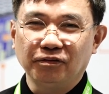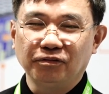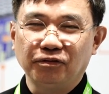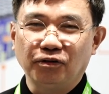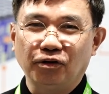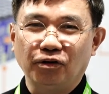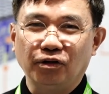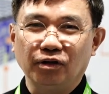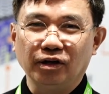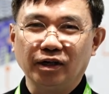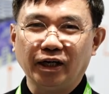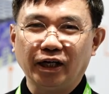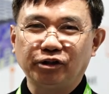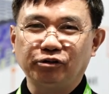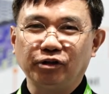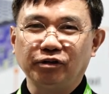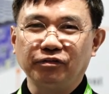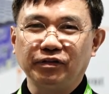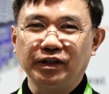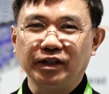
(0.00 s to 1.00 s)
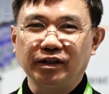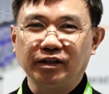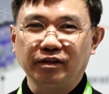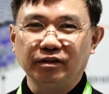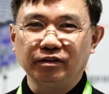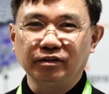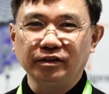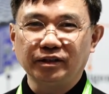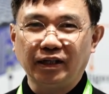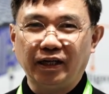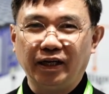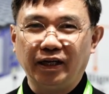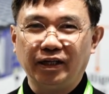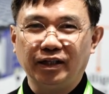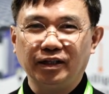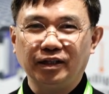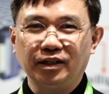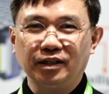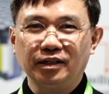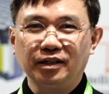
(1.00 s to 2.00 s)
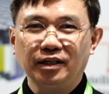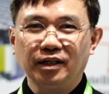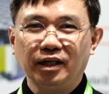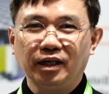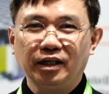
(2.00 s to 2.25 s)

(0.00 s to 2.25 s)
for electric vehicles and